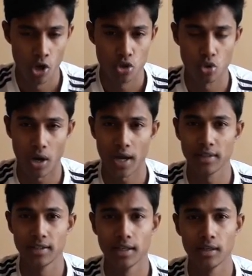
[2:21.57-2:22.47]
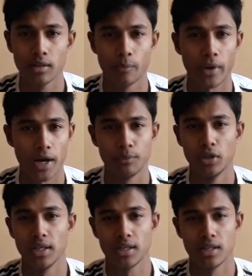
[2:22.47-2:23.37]
So I think Bayern
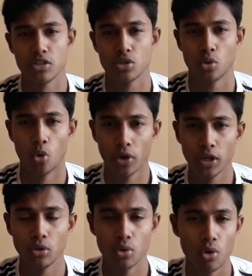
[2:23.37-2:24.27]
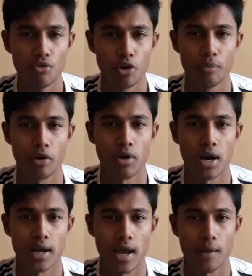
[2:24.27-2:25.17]
Munich is going to go for
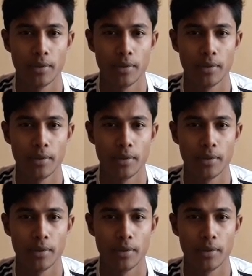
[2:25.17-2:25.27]
Pavard,